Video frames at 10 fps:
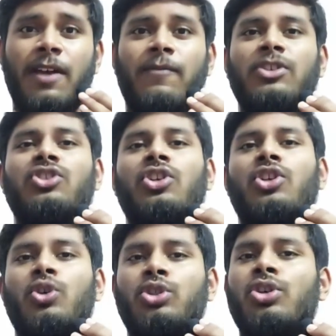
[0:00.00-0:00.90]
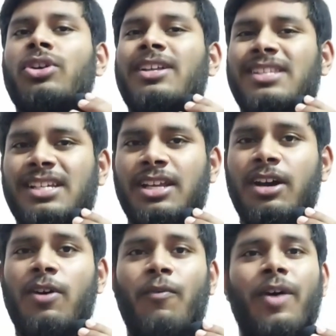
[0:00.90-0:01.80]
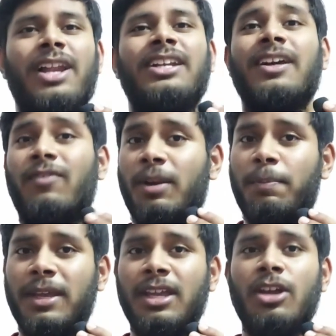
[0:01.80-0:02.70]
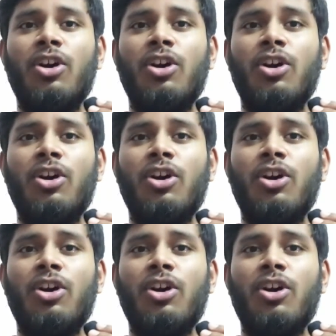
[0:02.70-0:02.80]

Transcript: which you should consider while developing